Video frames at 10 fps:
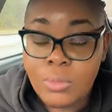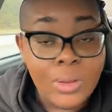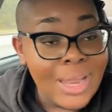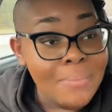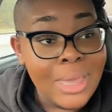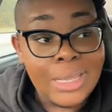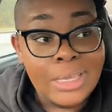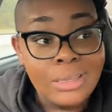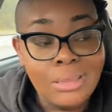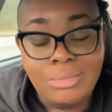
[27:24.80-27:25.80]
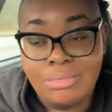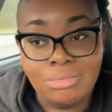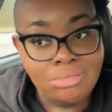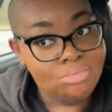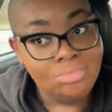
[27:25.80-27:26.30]
well, not many,
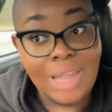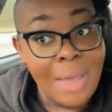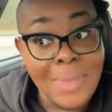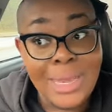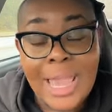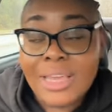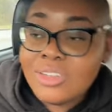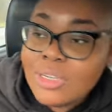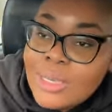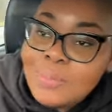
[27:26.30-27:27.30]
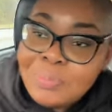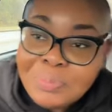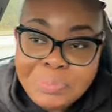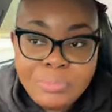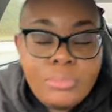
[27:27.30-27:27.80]
not many actually,
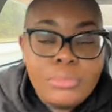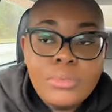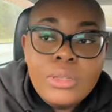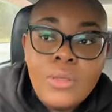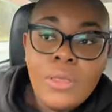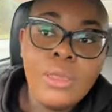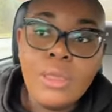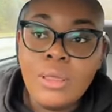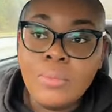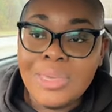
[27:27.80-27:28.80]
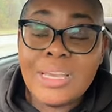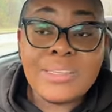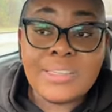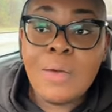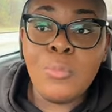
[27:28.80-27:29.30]

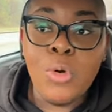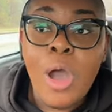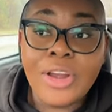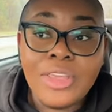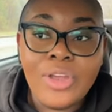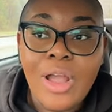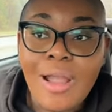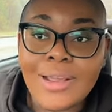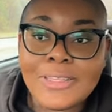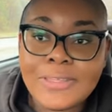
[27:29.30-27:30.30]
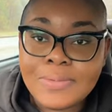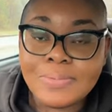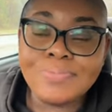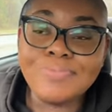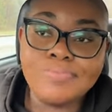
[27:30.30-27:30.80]
because some will harden their
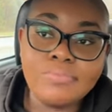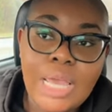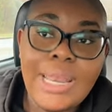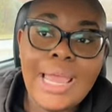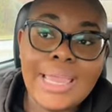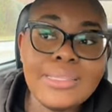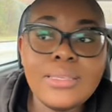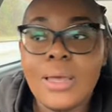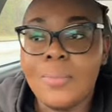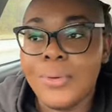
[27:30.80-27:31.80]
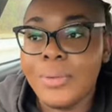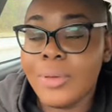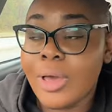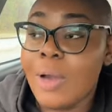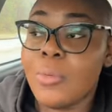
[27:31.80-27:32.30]
hearts and not get to that
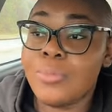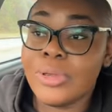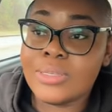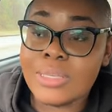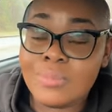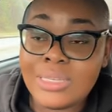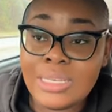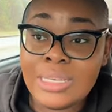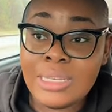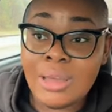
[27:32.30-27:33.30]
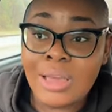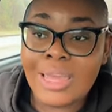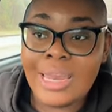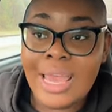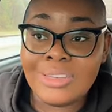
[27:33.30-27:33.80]
point. But God will bring some to
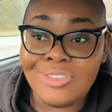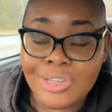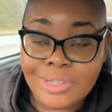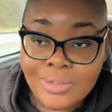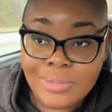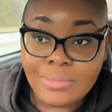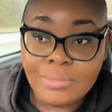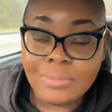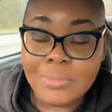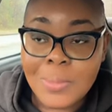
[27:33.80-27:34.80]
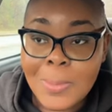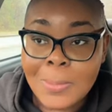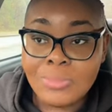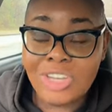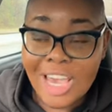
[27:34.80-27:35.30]
Enoch and Esdras,
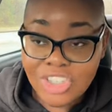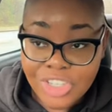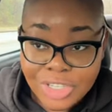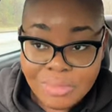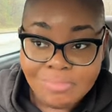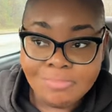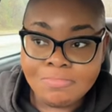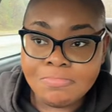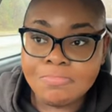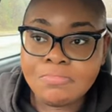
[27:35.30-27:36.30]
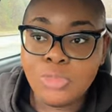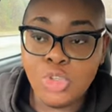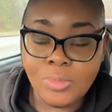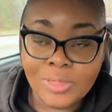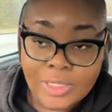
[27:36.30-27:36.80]
Jasher,
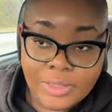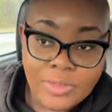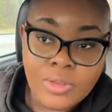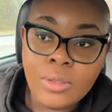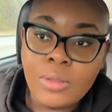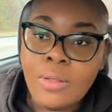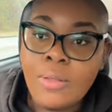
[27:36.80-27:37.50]
Jubilees.